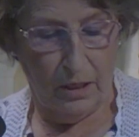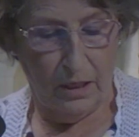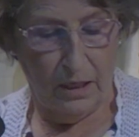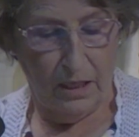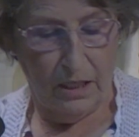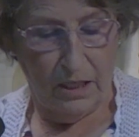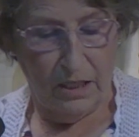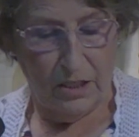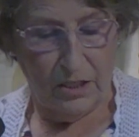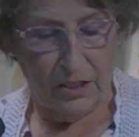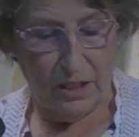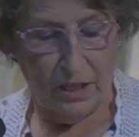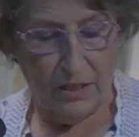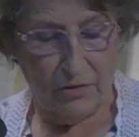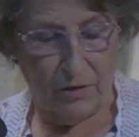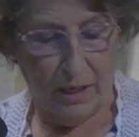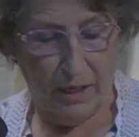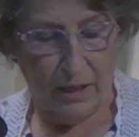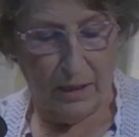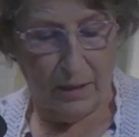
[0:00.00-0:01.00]

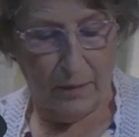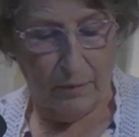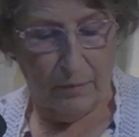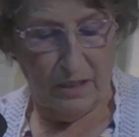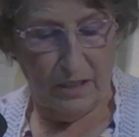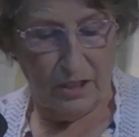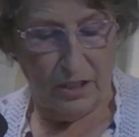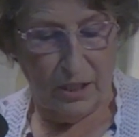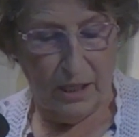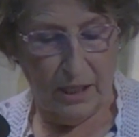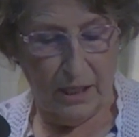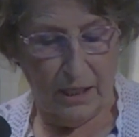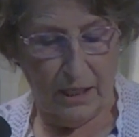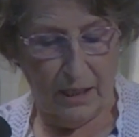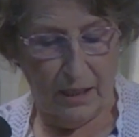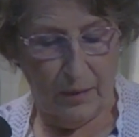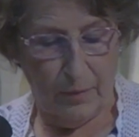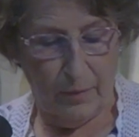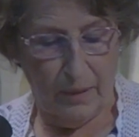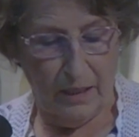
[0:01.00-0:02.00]
Shadrach, Meshach, and
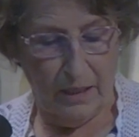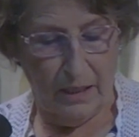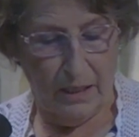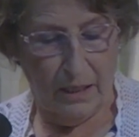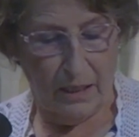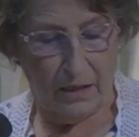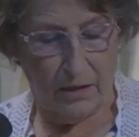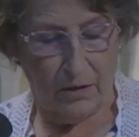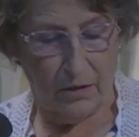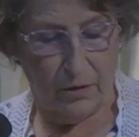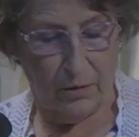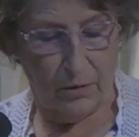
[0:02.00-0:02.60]
Abednego,